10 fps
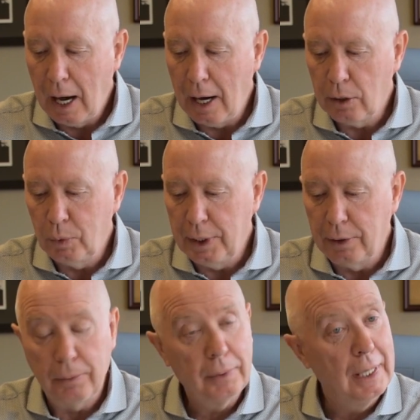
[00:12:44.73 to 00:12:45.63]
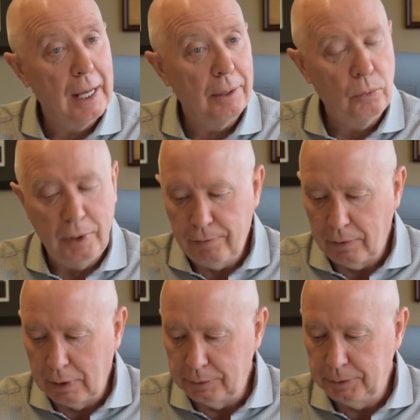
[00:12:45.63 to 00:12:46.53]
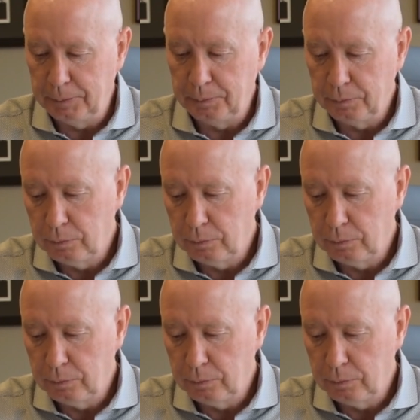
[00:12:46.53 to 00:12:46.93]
How do we get refunds?